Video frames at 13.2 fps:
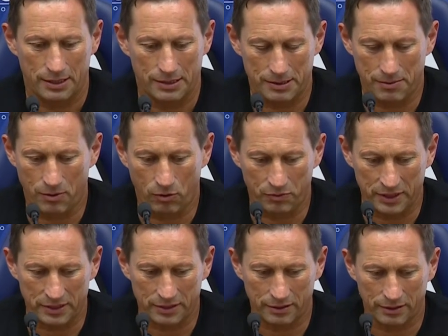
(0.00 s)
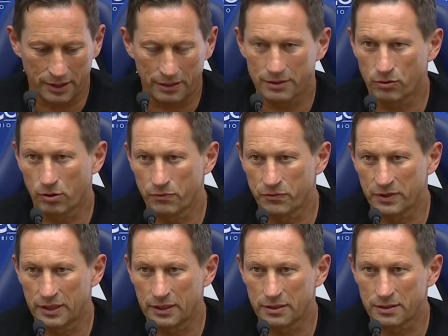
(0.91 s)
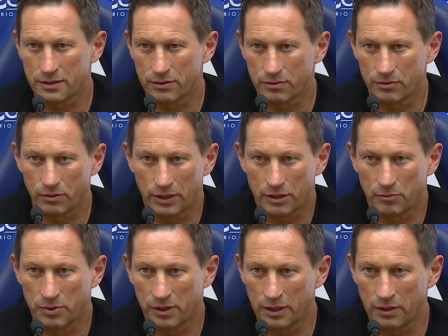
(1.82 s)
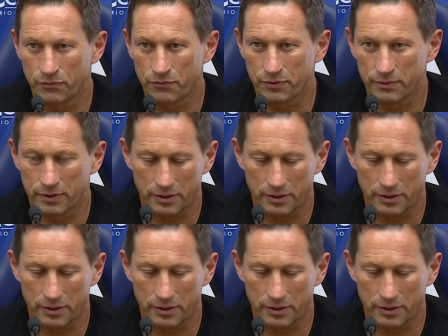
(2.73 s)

always get confidence, you get the belief